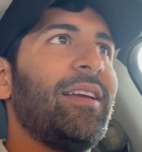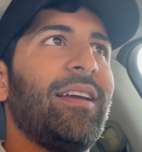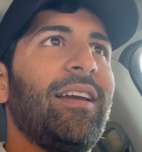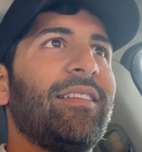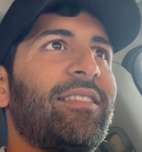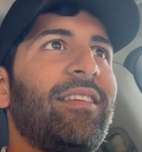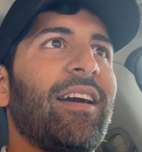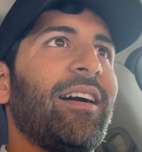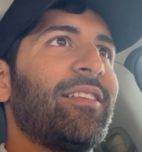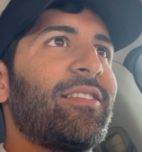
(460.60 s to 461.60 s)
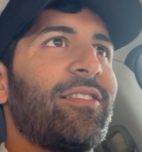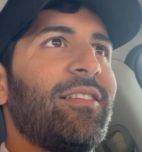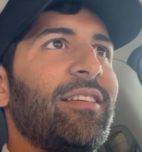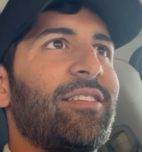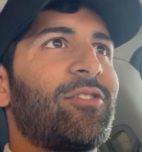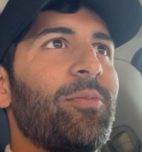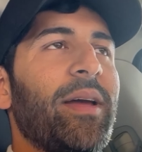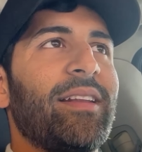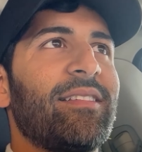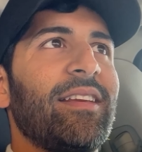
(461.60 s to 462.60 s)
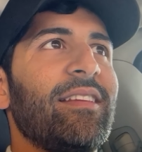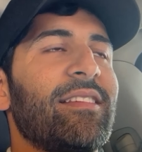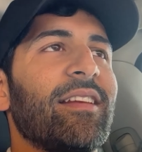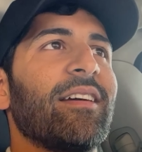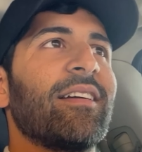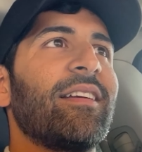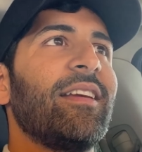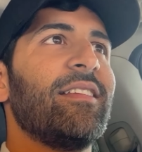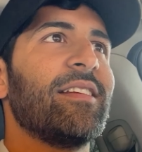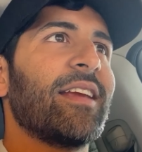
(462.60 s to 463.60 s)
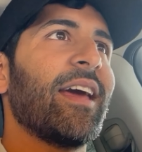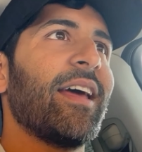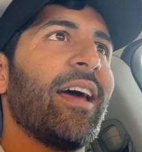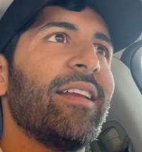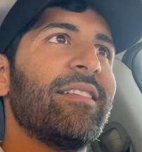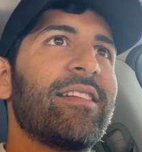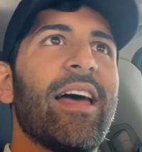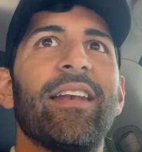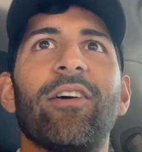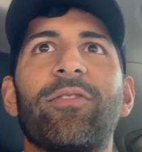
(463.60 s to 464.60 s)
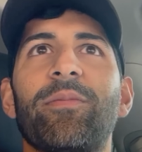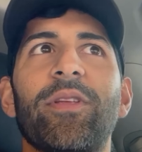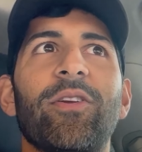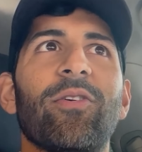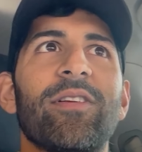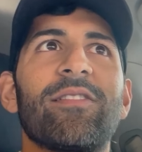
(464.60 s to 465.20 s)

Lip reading: It's tremendously easy to get ahead and stand out from the noise.